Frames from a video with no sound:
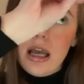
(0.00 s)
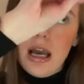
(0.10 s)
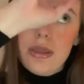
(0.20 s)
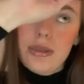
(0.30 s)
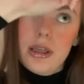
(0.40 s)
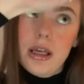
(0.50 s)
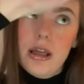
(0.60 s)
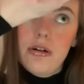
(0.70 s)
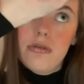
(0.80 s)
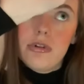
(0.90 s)
and
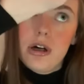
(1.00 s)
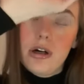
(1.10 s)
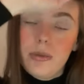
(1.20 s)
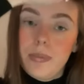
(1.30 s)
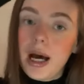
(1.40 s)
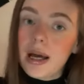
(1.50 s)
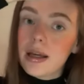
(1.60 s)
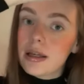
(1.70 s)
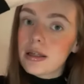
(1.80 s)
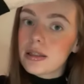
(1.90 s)
then roll
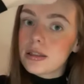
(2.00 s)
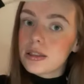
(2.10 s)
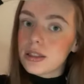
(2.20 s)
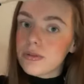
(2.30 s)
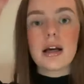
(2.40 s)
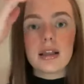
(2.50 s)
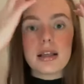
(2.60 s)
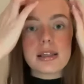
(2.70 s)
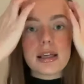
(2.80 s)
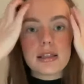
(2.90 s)
back to the room. And
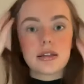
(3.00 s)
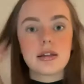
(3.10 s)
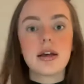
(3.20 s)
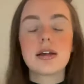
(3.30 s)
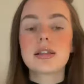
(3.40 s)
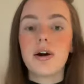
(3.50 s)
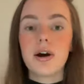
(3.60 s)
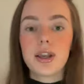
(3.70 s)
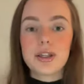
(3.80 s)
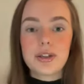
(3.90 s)
that's it. So
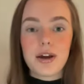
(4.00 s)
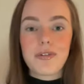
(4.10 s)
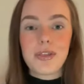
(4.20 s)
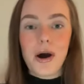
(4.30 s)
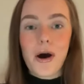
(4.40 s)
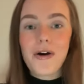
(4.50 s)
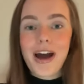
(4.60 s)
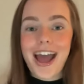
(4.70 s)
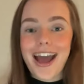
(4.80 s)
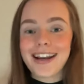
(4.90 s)
I'm gonna do that around the whole
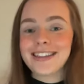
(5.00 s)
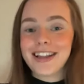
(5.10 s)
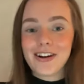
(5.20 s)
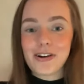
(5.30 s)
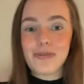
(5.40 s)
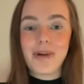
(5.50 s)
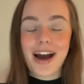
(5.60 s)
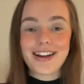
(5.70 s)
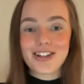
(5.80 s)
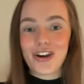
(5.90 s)
head and then I'll come
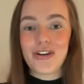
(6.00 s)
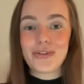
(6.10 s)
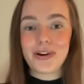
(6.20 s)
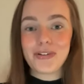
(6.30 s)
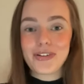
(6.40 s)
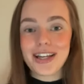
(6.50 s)
back and show you what it looks